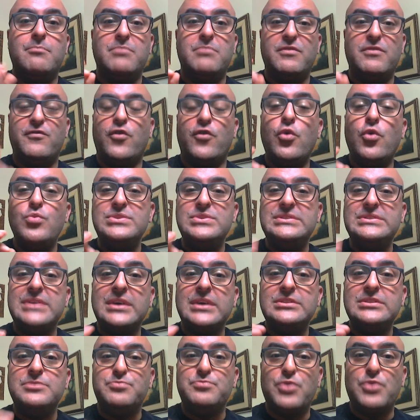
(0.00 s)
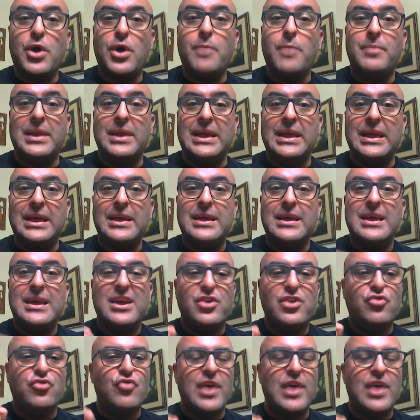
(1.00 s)
before we start it properly,
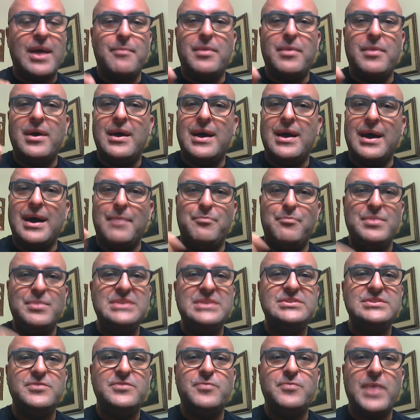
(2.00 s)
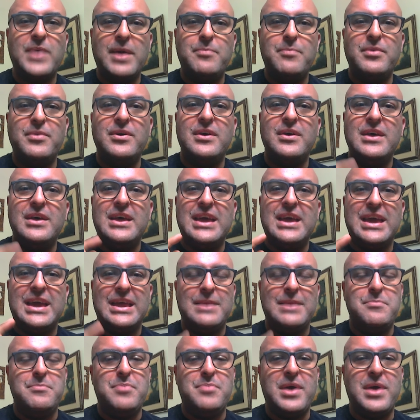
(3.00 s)
grab a piece of paper and
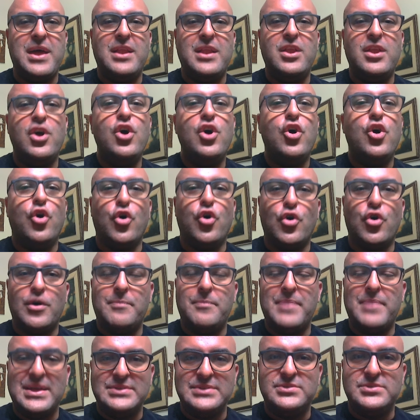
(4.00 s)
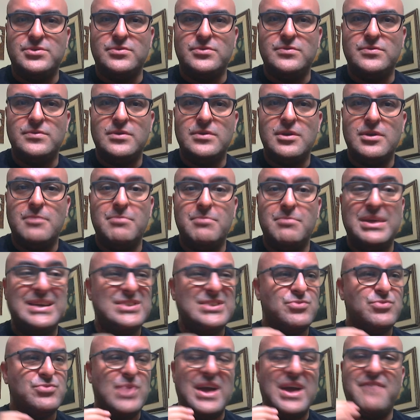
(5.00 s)
a pen or a pencil,
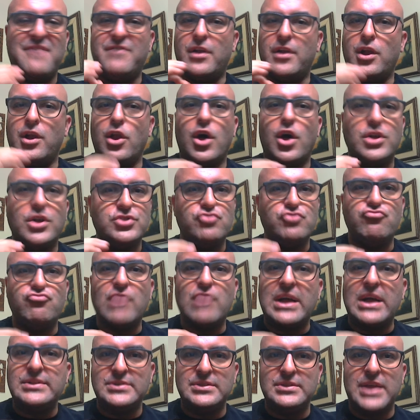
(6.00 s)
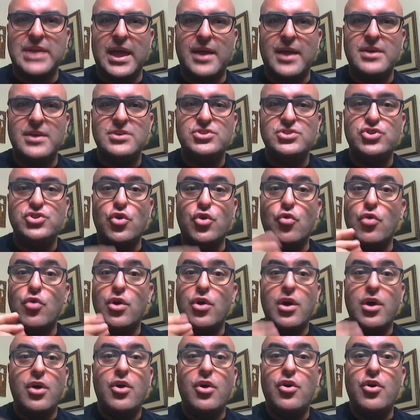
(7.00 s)
because we have a lot to write today. So
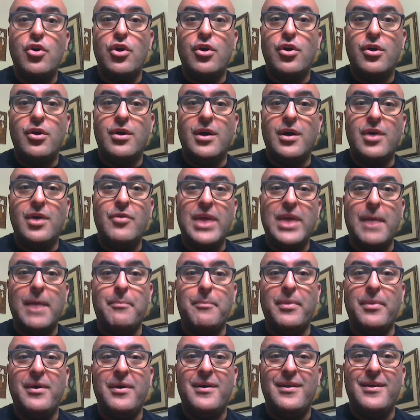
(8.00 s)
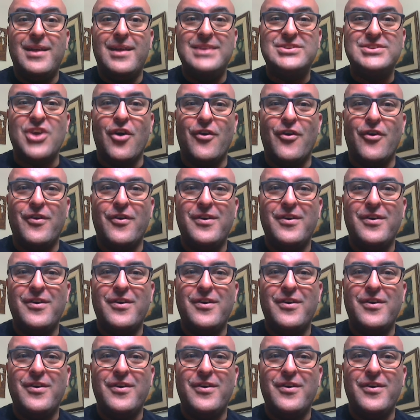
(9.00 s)
hurry up, let's go.